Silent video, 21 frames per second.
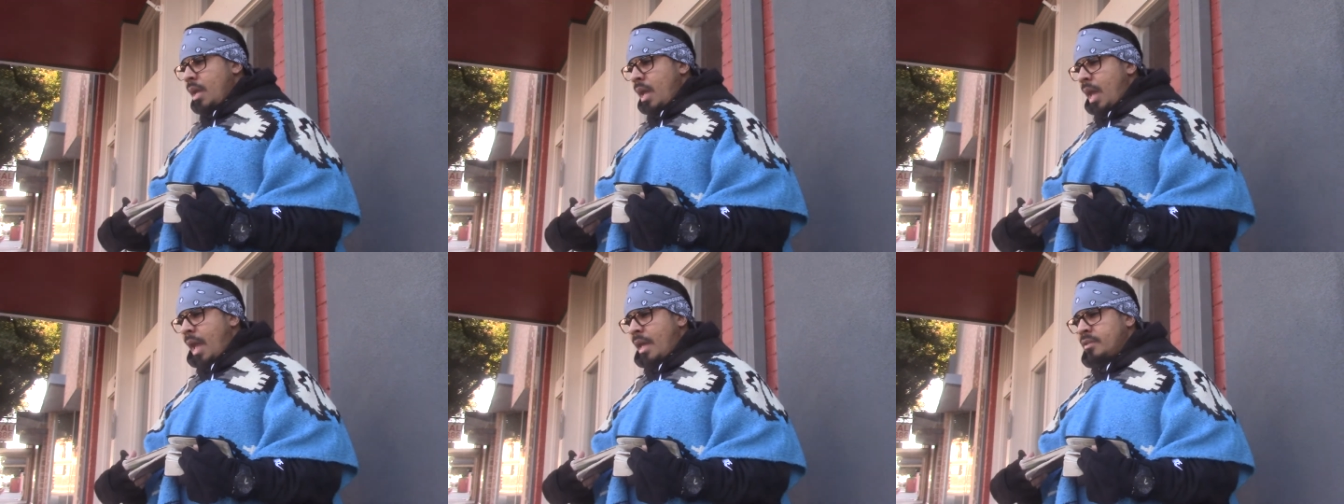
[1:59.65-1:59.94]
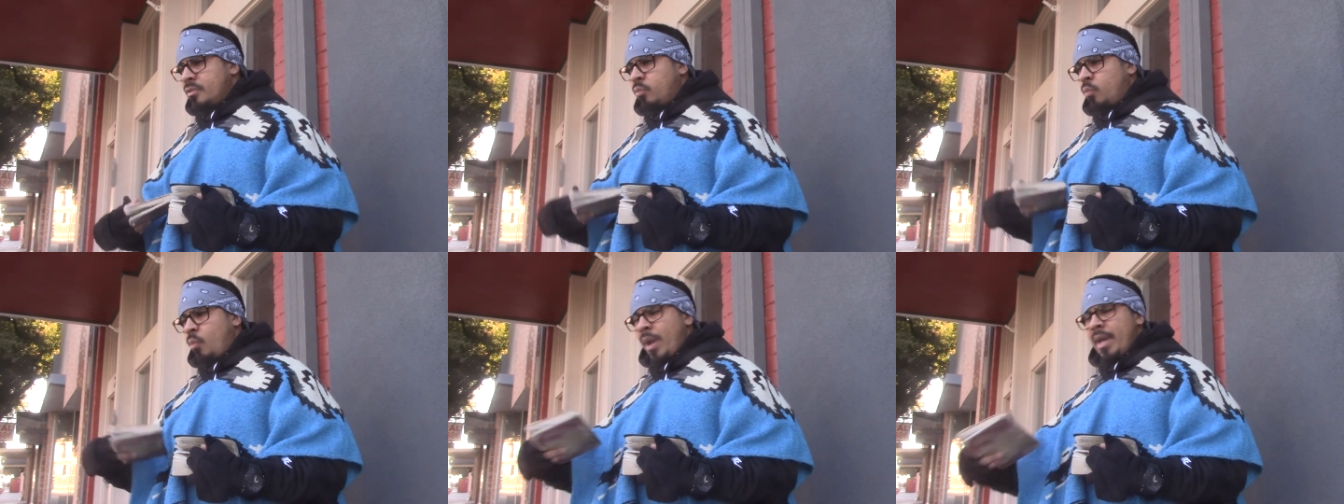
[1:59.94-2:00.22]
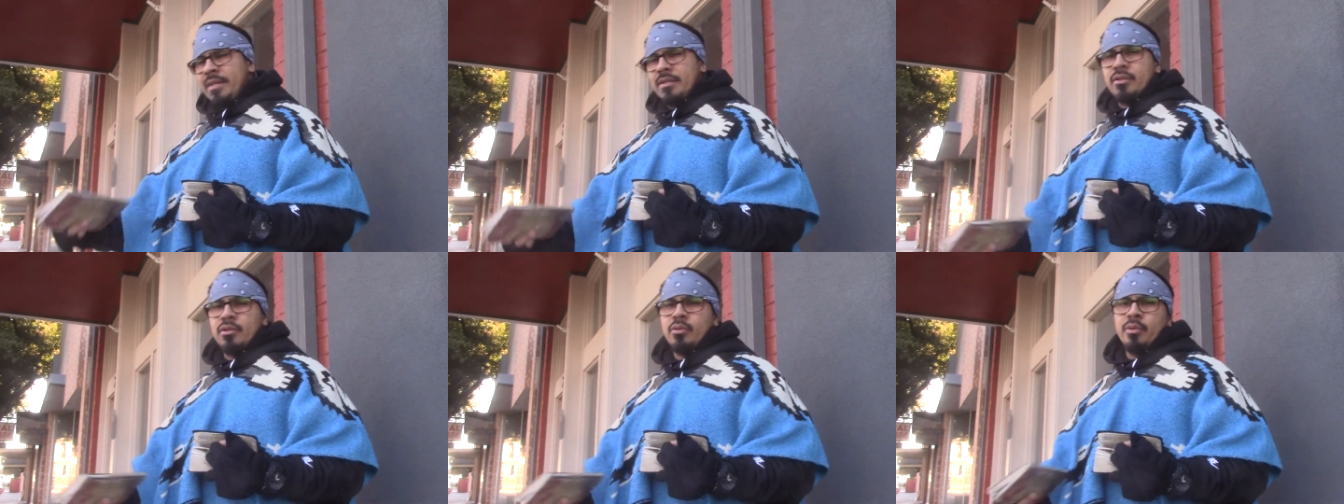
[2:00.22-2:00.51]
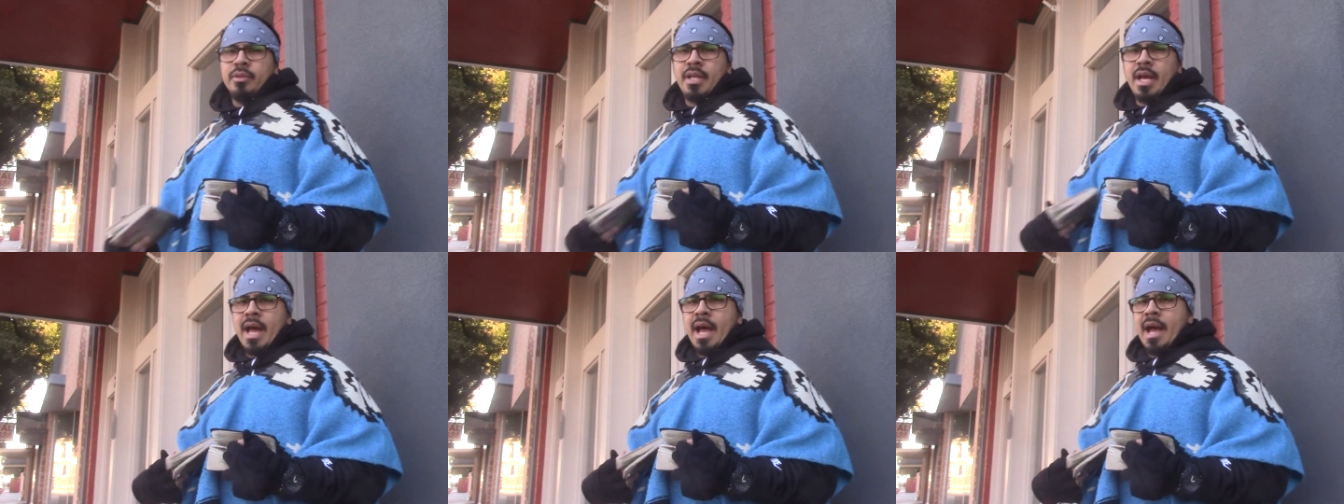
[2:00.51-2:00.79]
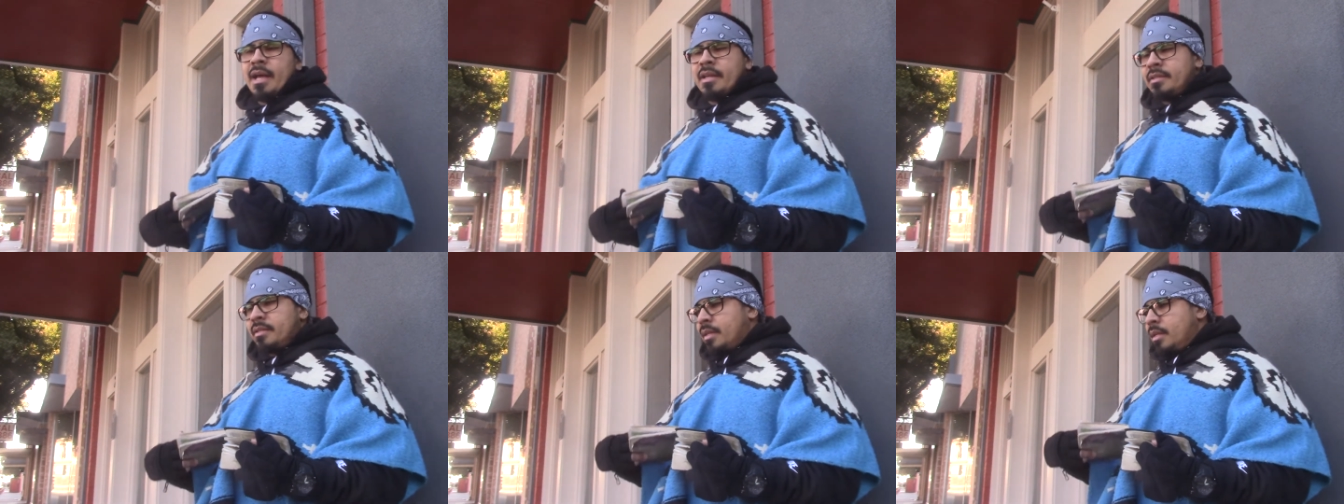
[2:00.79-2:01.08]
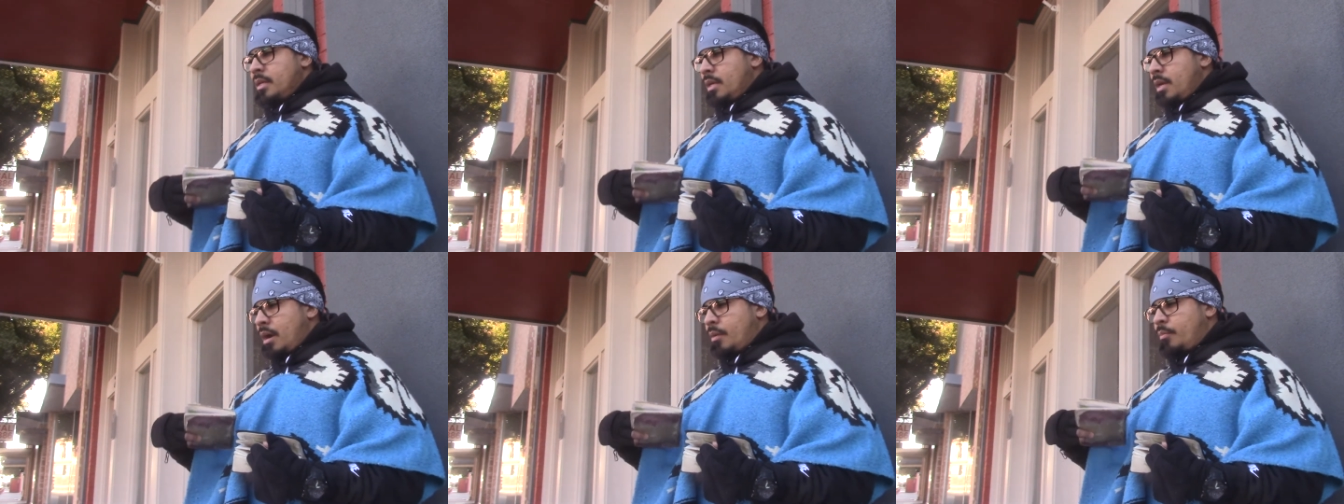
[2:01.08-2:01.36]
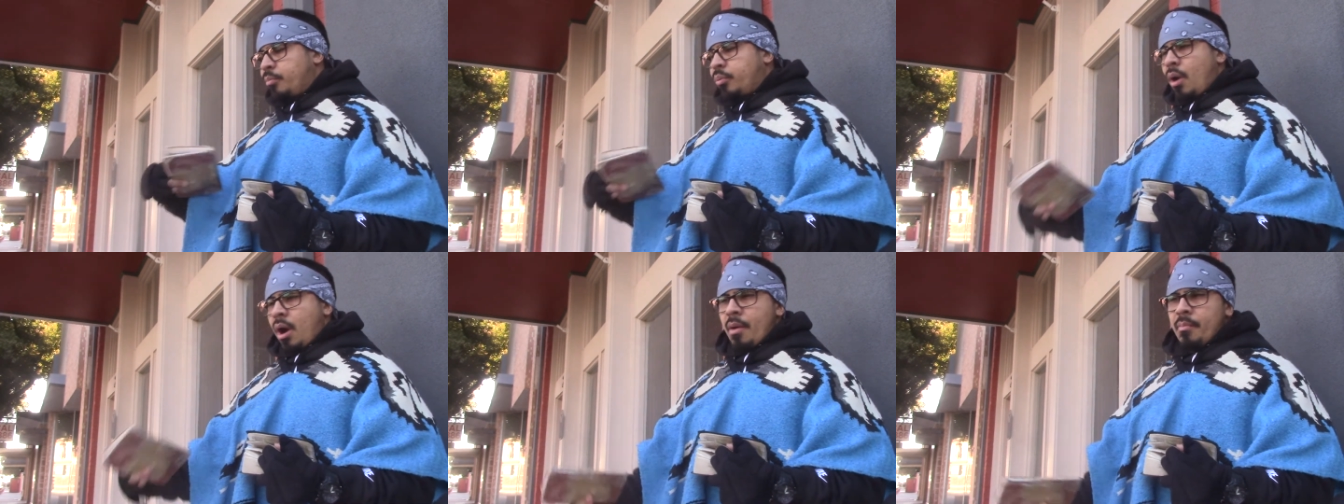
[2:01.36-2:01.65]
has weight to it, that has a
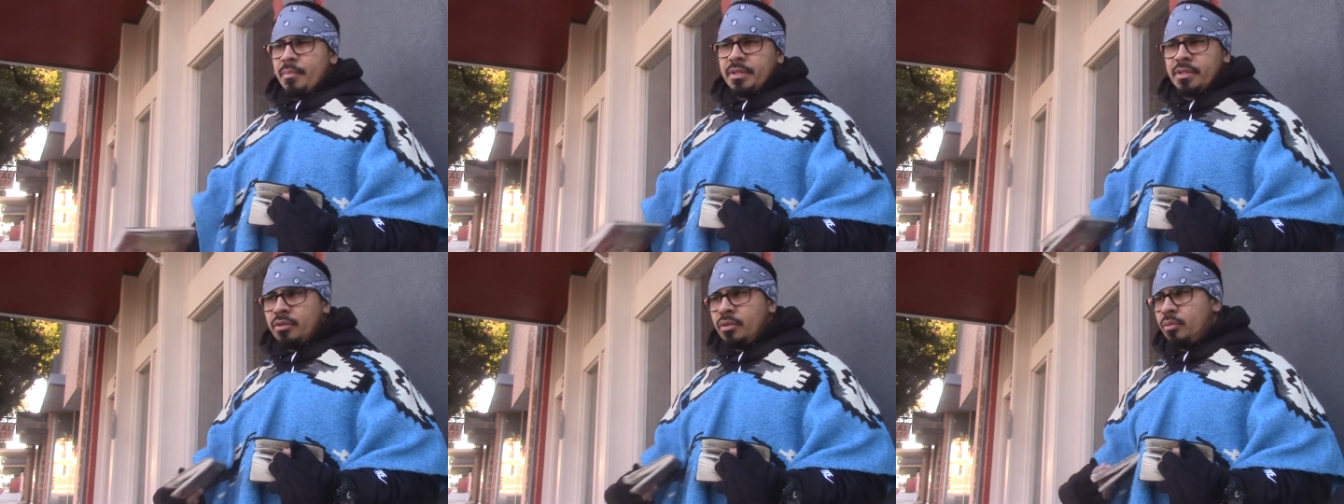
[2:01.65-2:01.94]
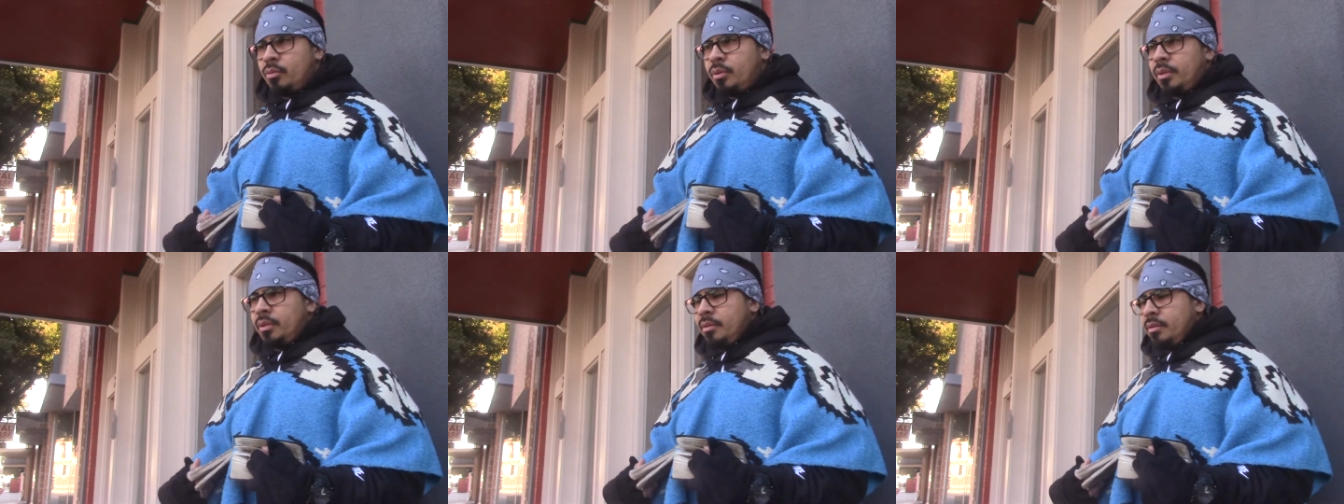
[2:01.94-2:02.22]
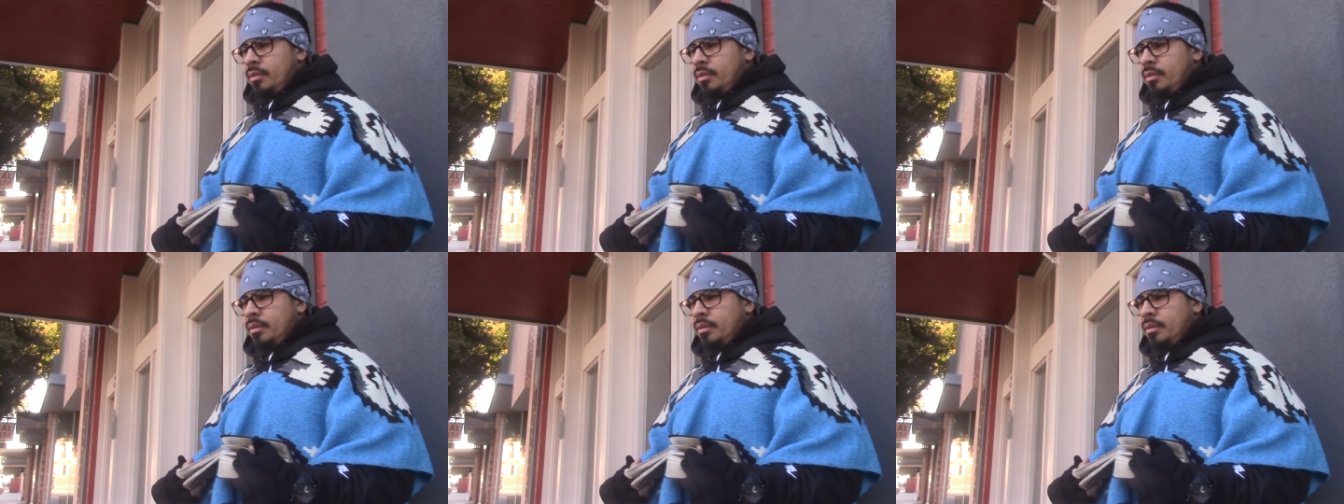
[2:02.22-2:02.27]
promise to it.